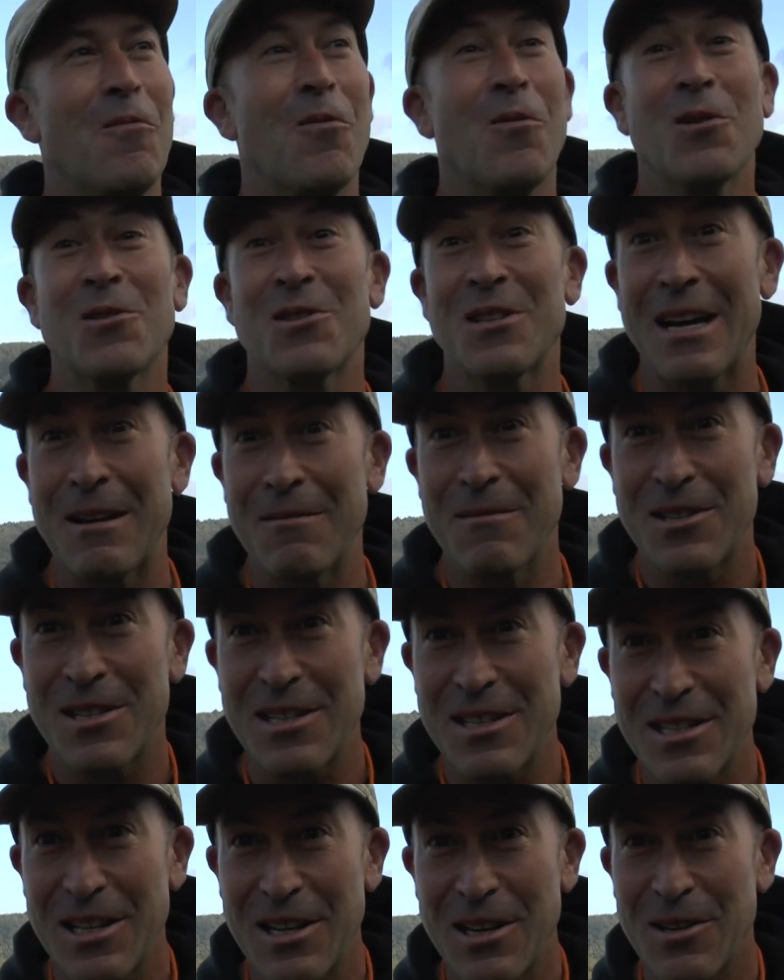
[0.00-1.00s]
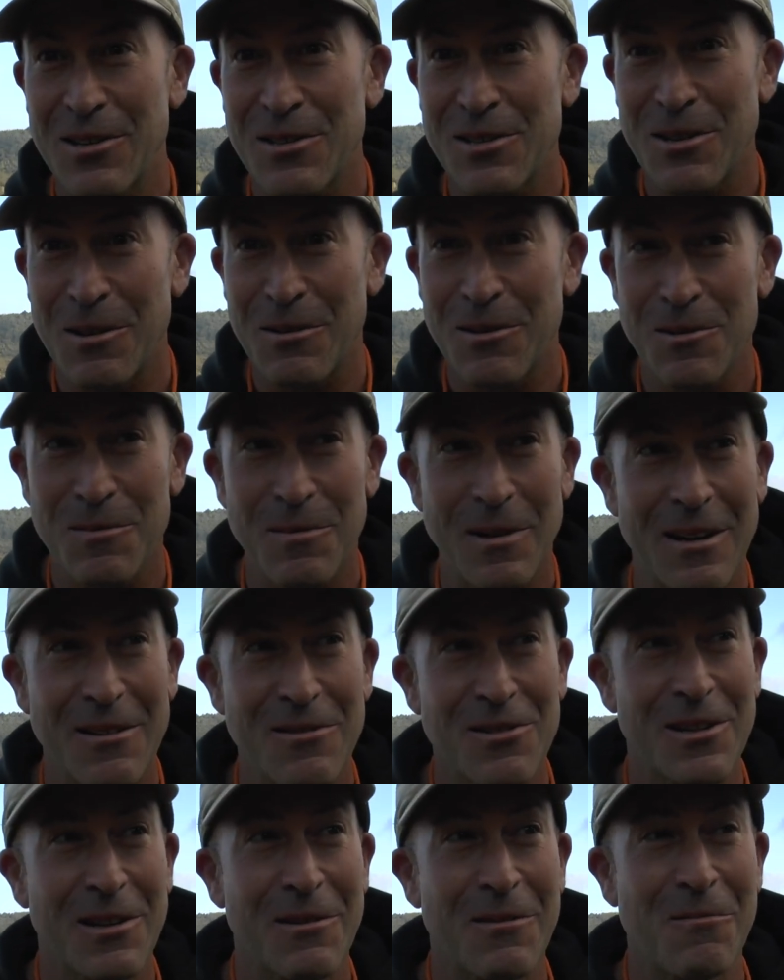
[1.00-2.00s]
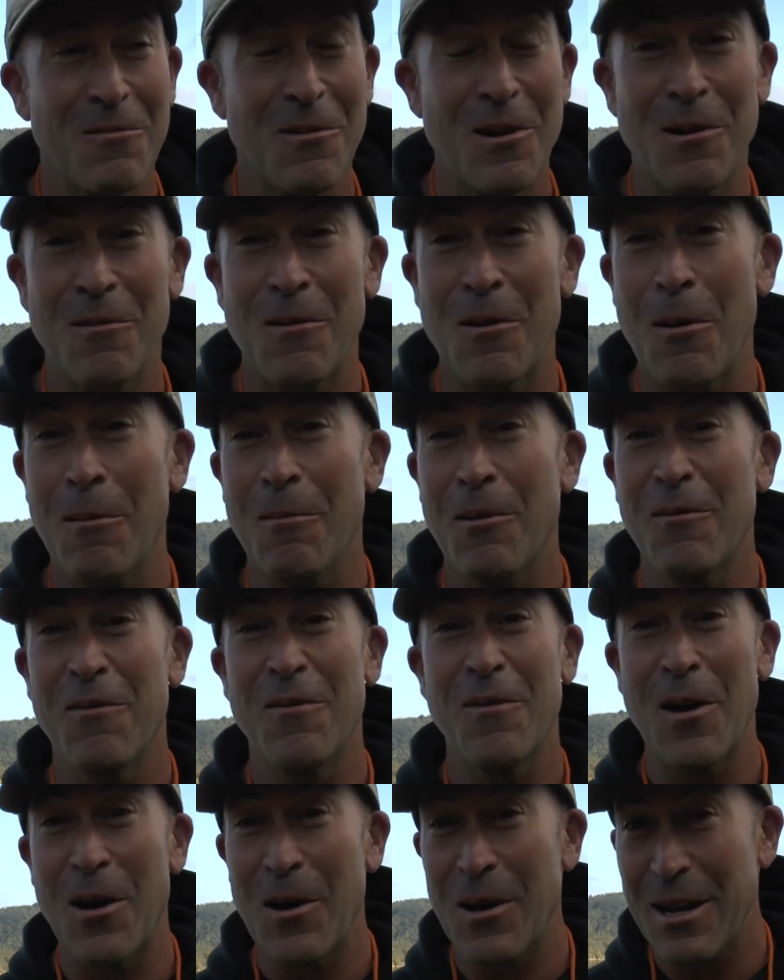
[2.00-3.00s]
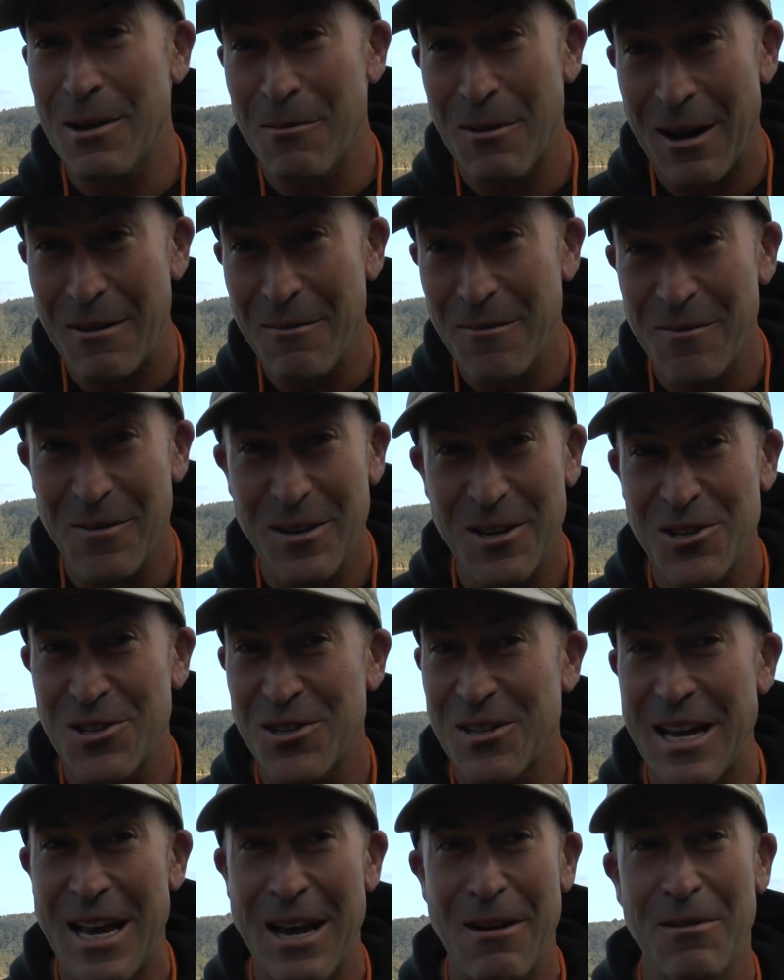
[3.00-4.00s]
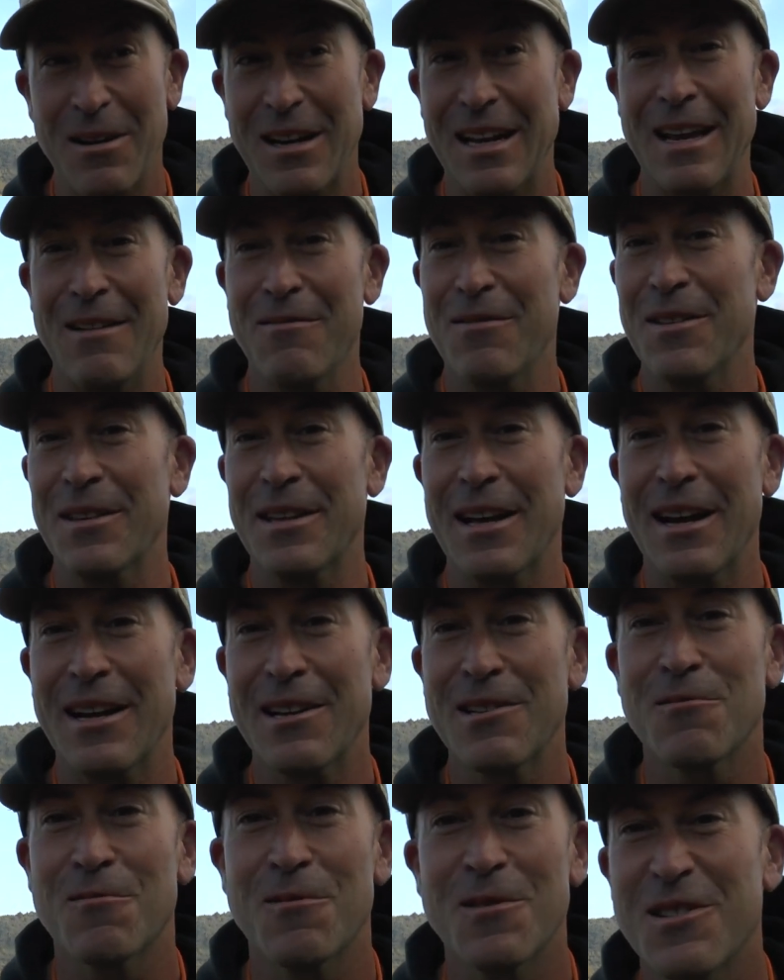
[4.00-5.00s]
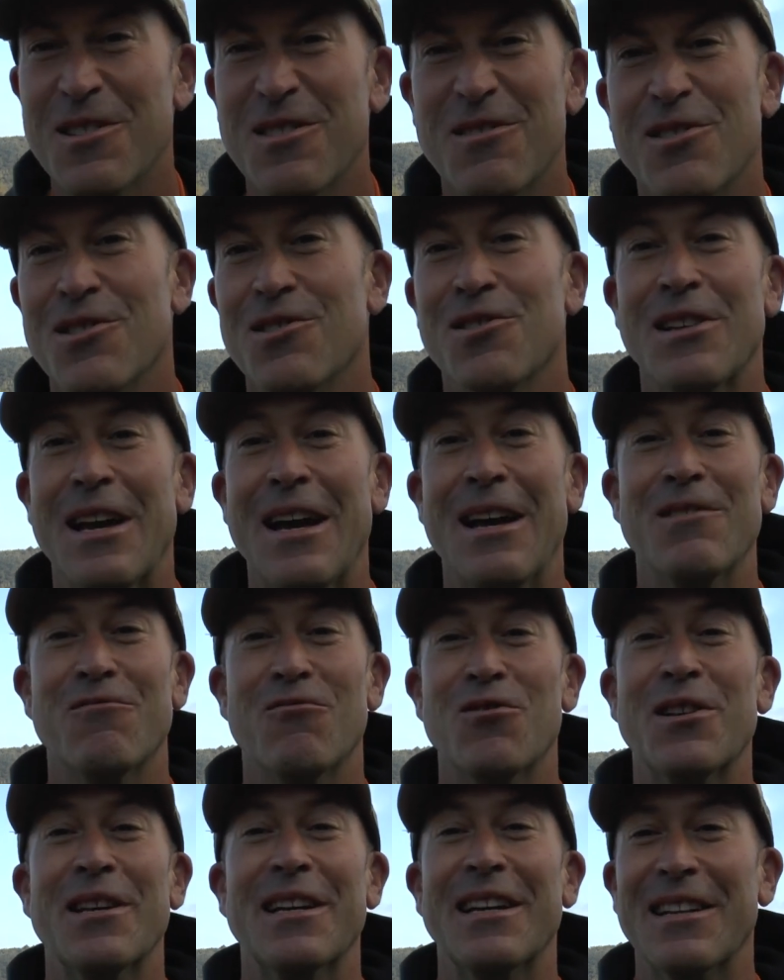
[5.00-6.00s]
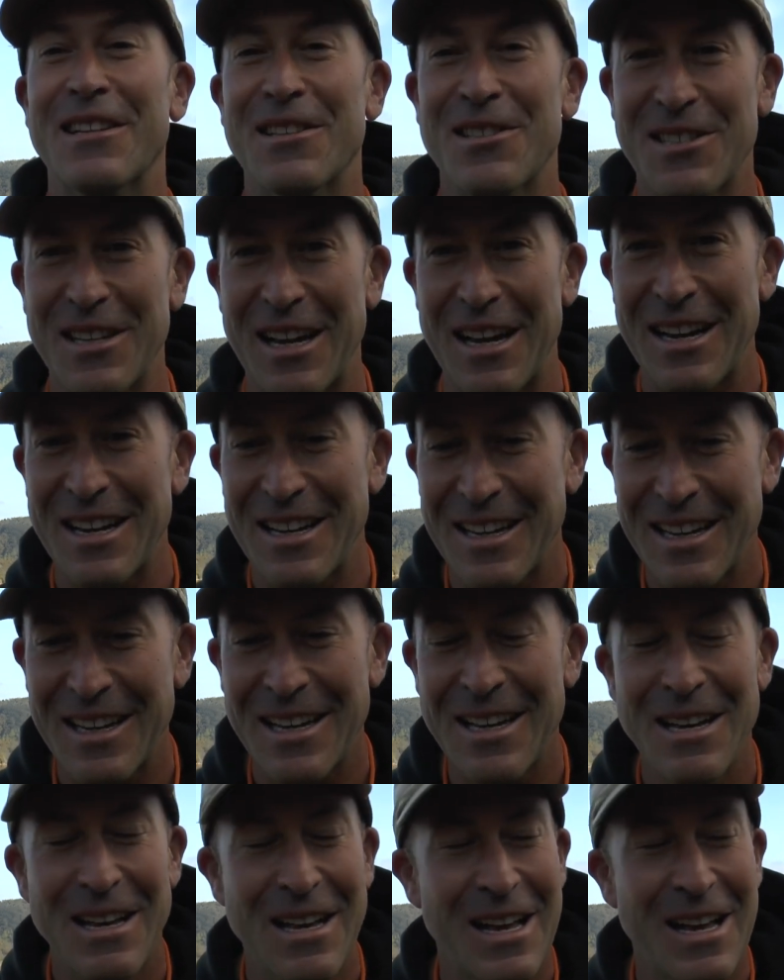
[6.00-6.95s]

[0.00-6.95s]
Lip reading: What's happened since last time I spoke to you? Well, I'm on 31 fish now in 11 days, which just sounds ridiculous saying it.